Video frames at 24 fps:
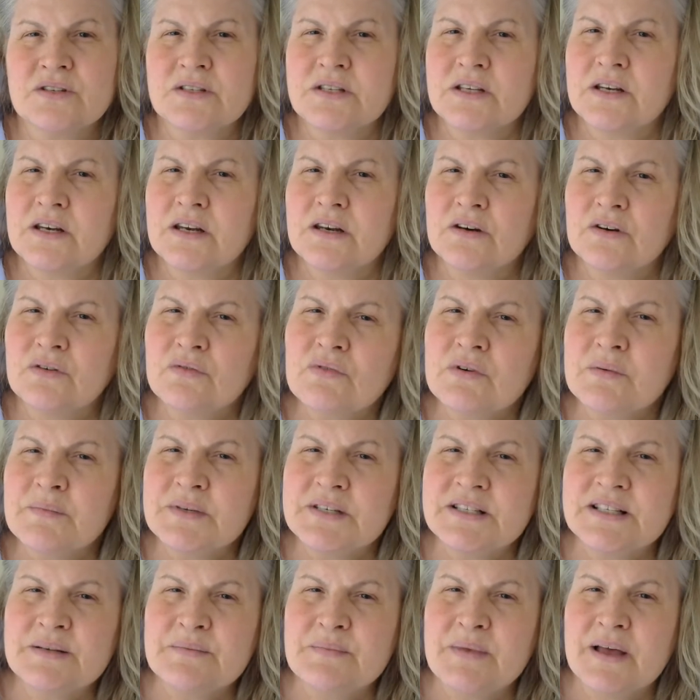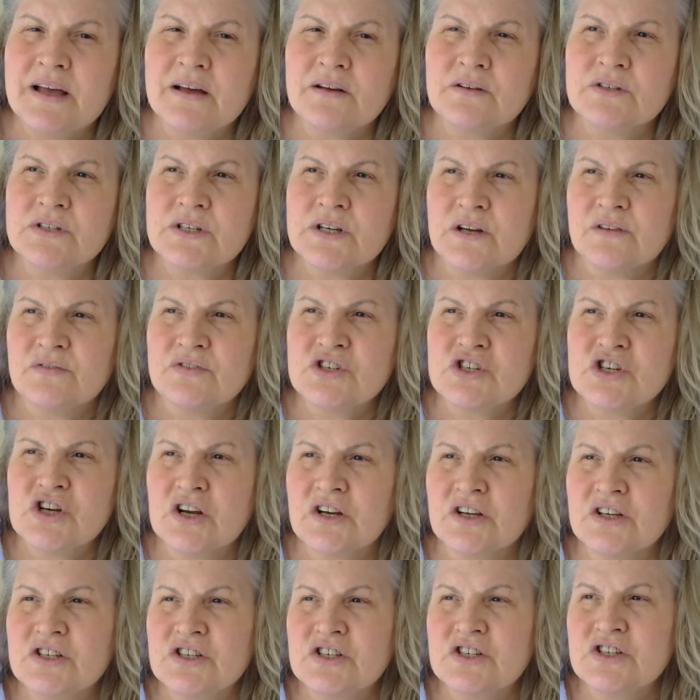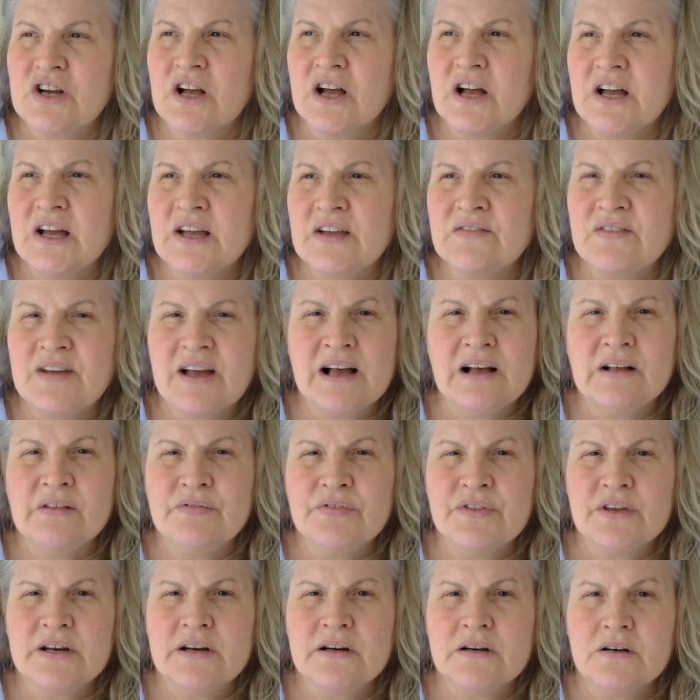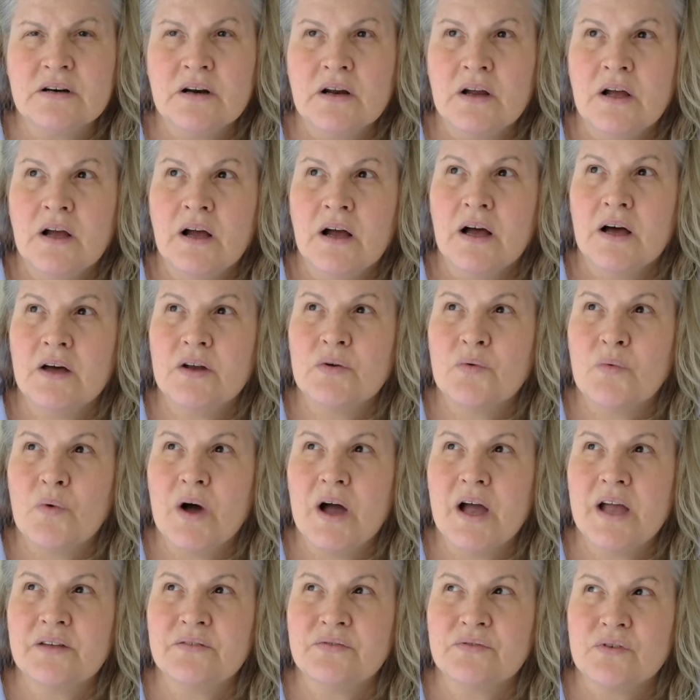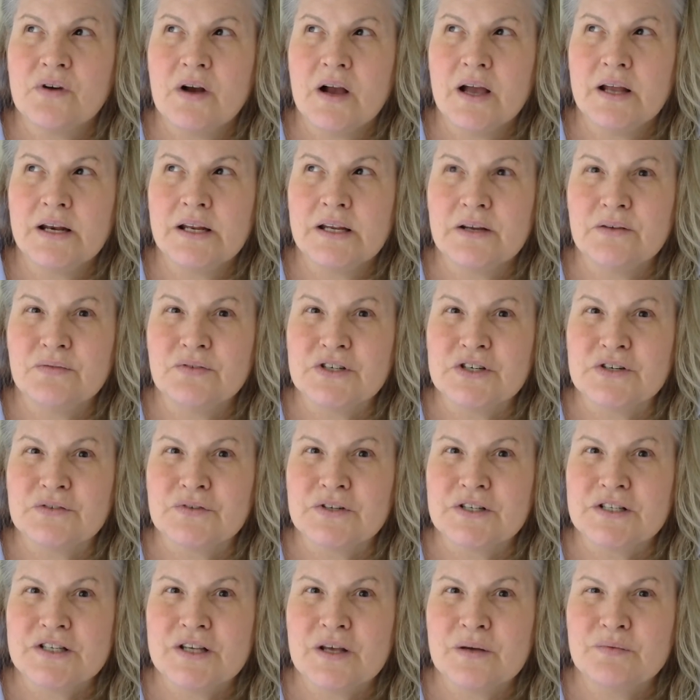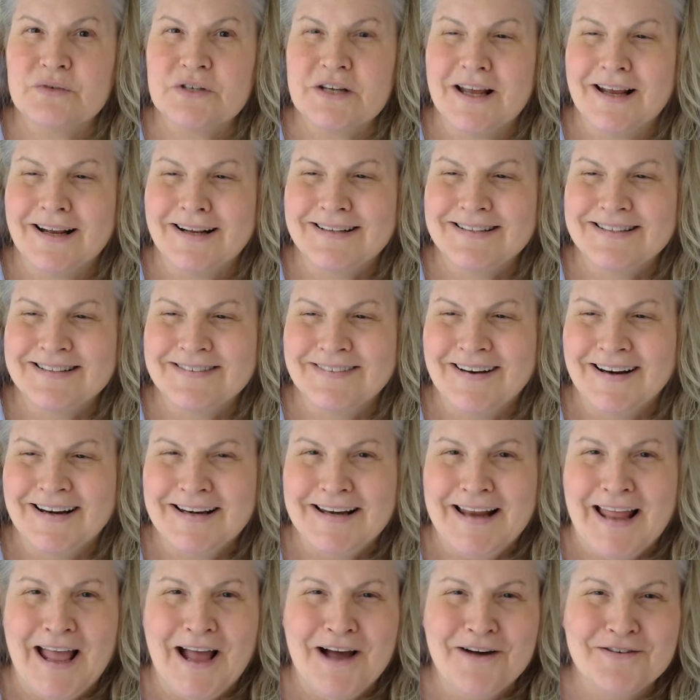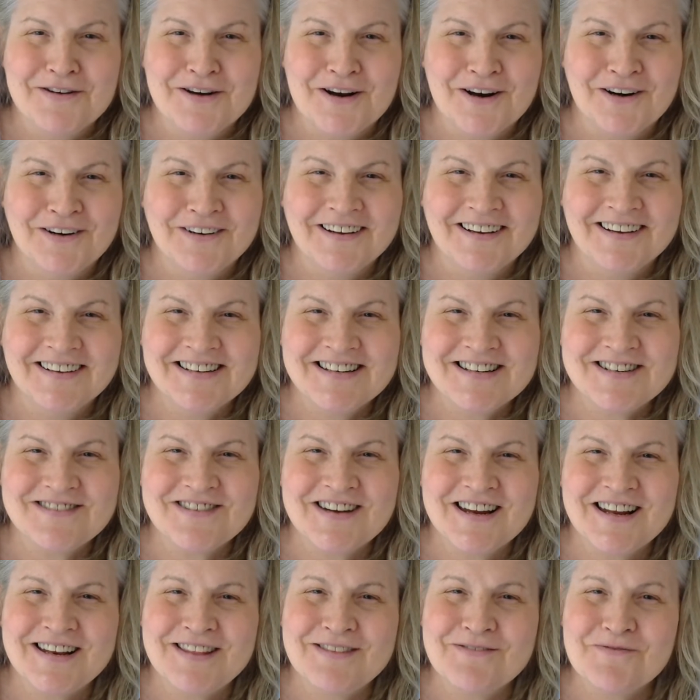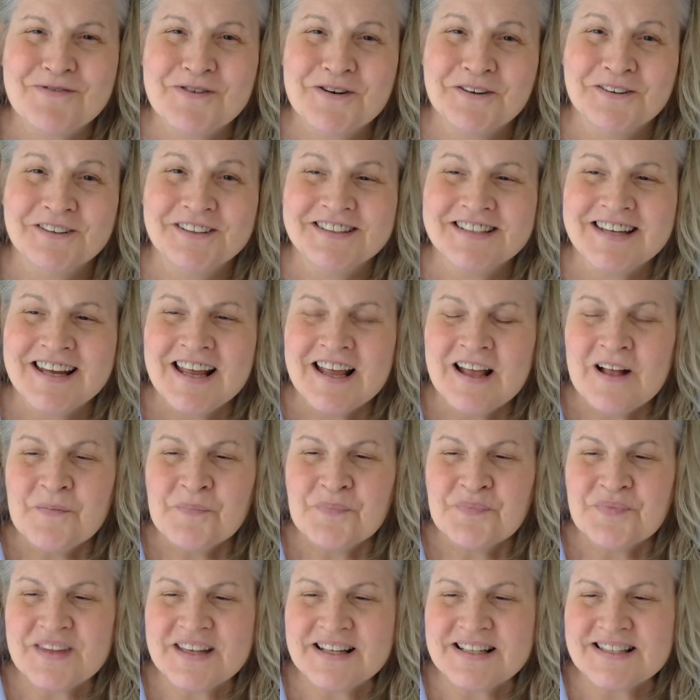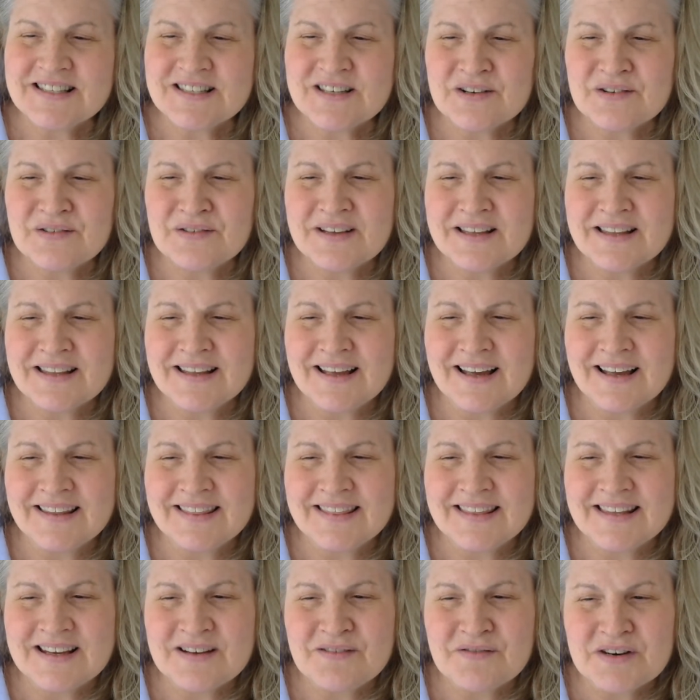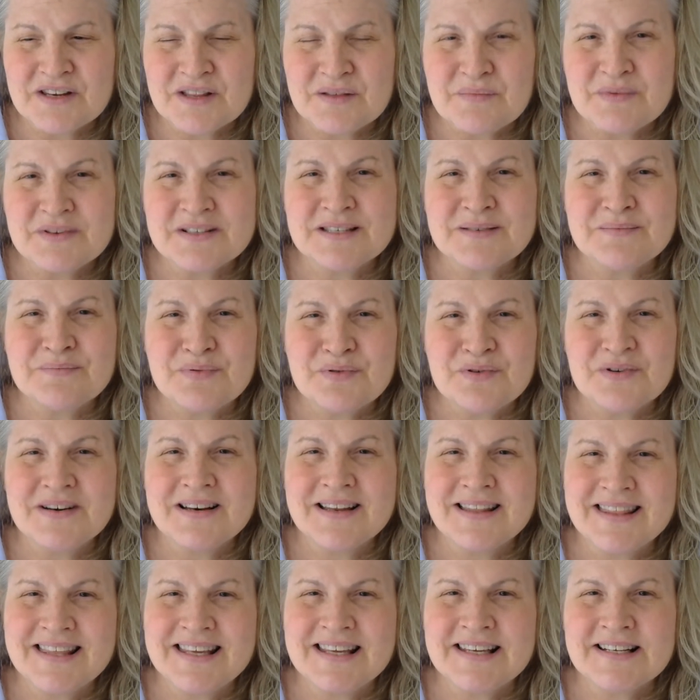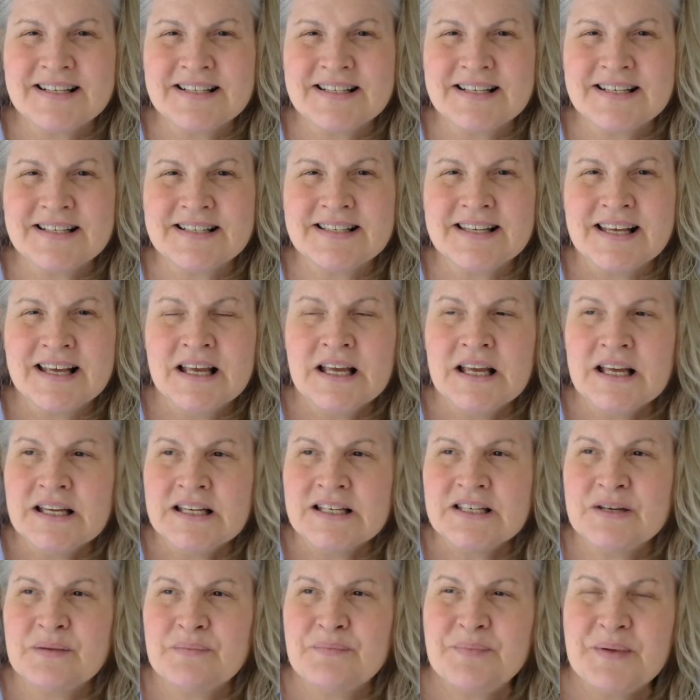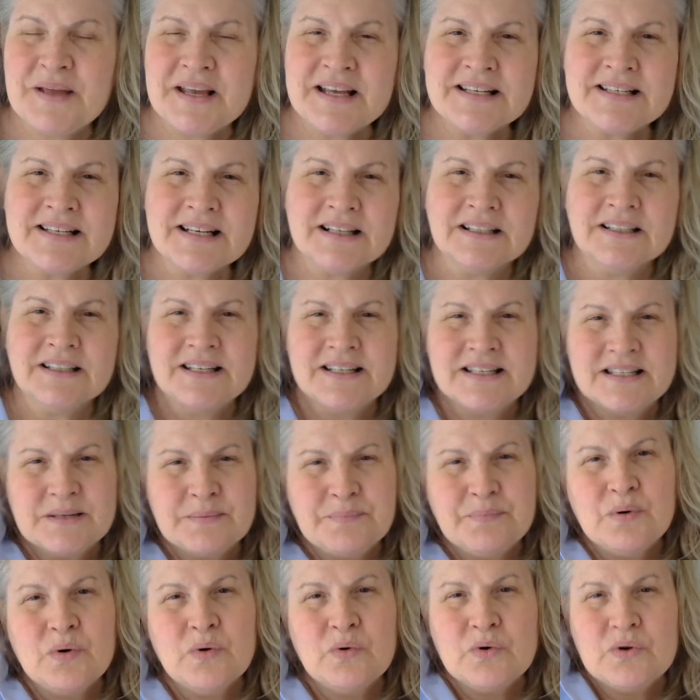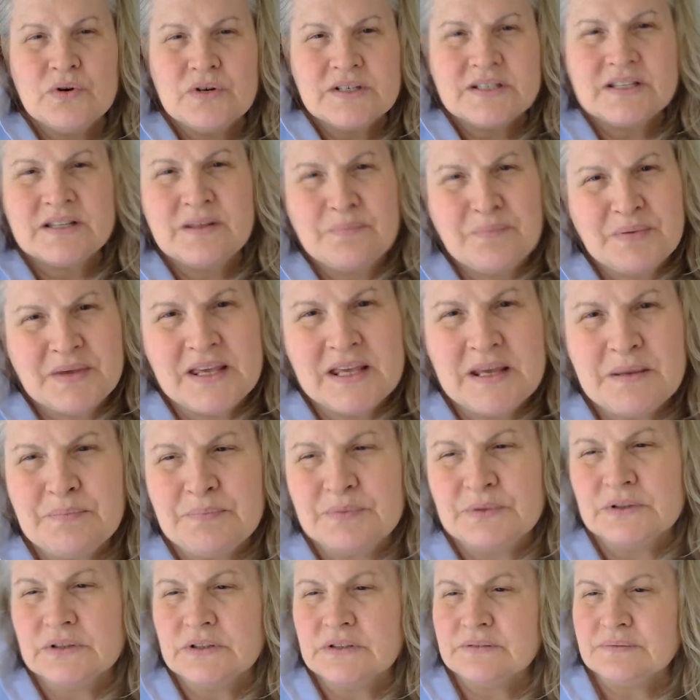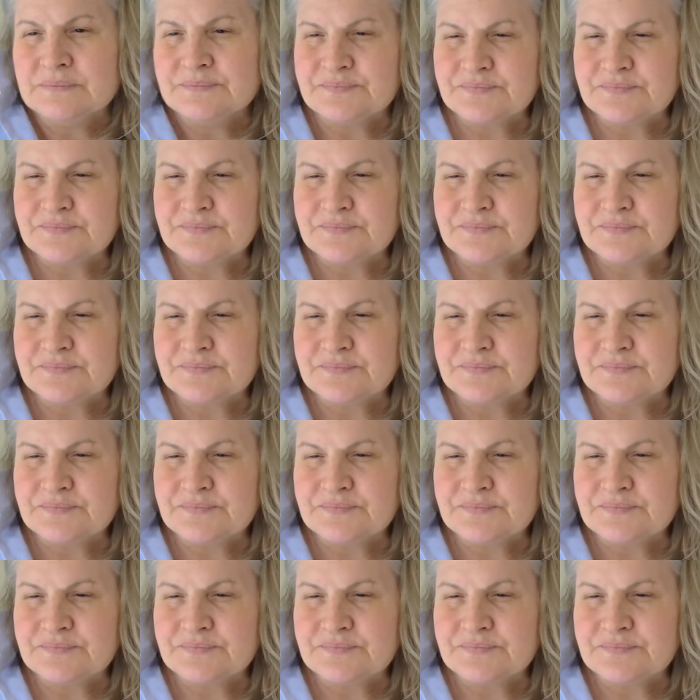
an enormous amount of shuck and jive out there on a wide variety of different subjects right now in our country and the world. And so I think one of the most important things is to basically support the people